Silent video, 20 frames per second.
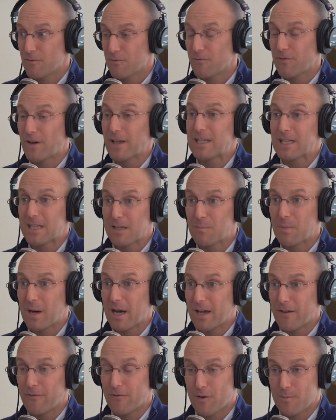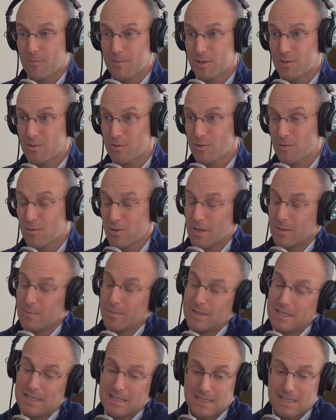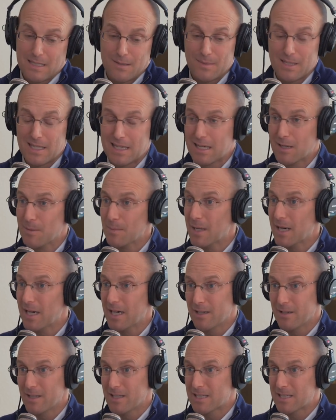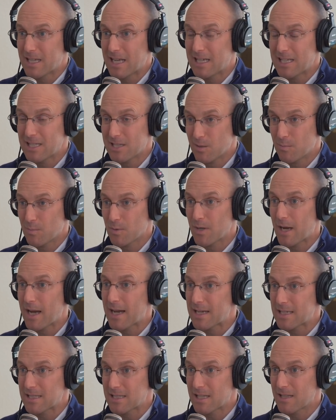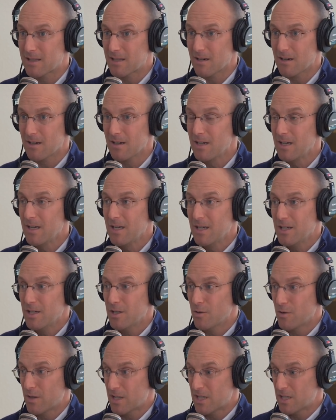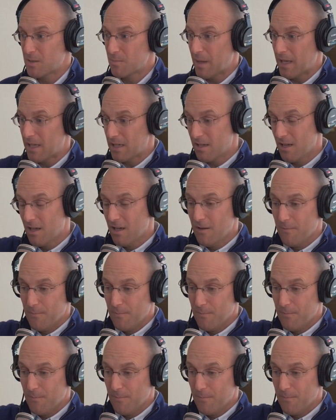funded by pharmaceutical companies. I mean, come on, is it any surprise that they're, you know, they spend